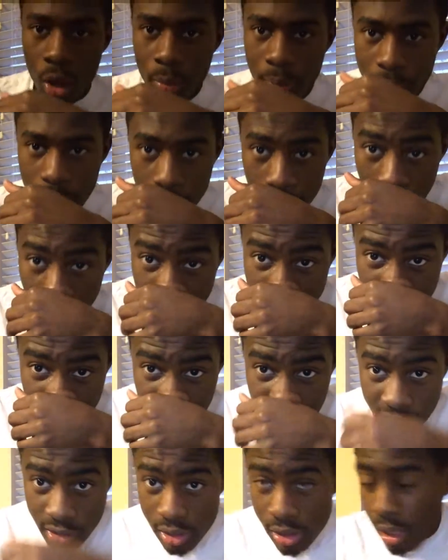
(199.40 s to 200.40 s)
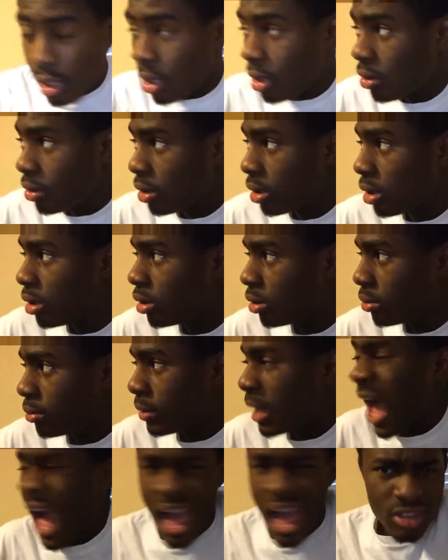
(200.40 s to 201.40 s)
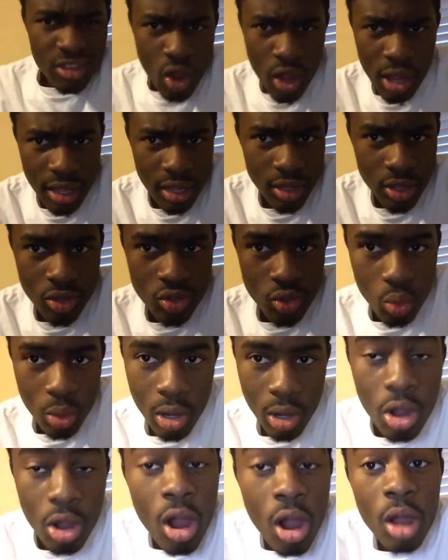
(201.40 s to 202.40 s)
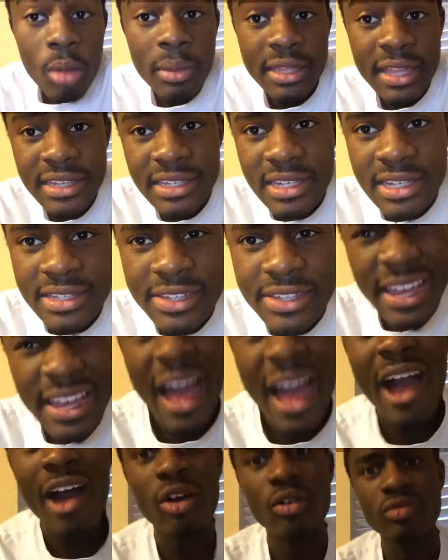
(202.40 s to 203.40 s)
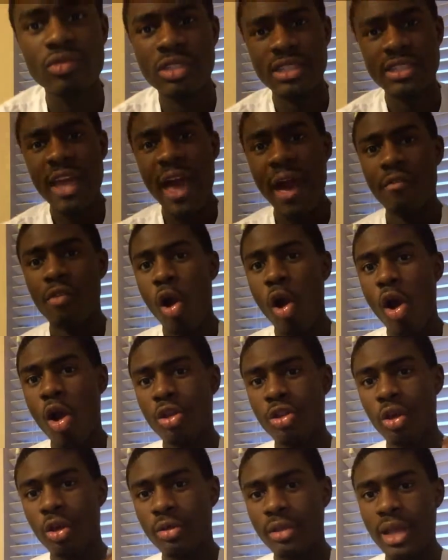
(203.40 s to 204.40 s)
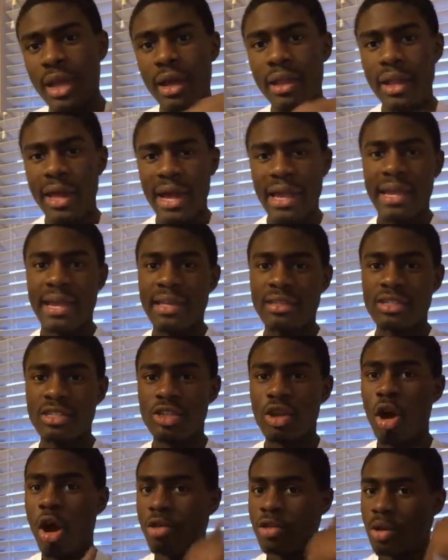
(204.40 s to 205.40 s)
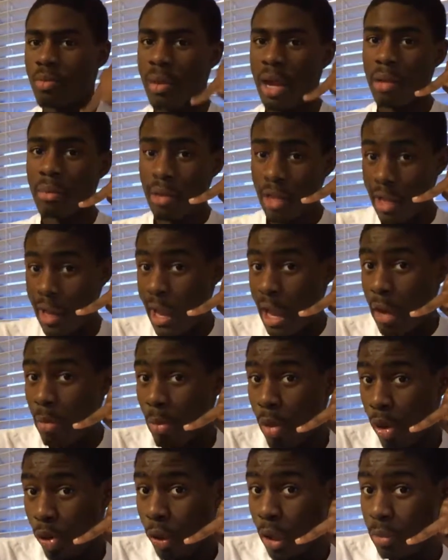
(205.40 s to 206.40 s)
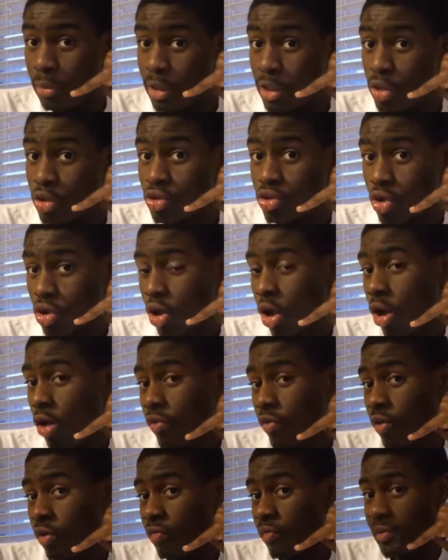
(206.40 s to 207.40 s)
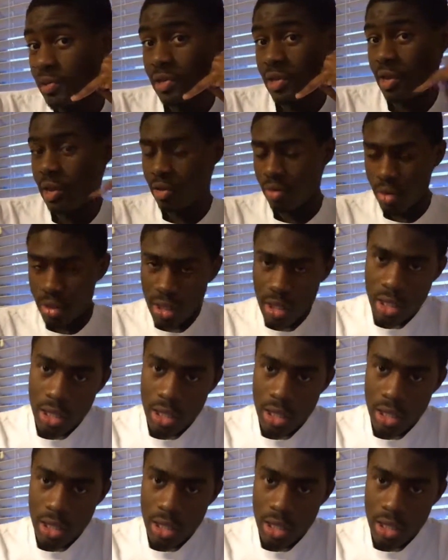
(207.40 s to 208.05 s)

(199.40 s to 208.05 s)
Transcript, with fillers: hope you like the video. Um, I know I didn't use a real car, but that's because like I don't just have cars on deck. Like I can't just call somebody and be like, "Hey, bro, let me use your car for a video."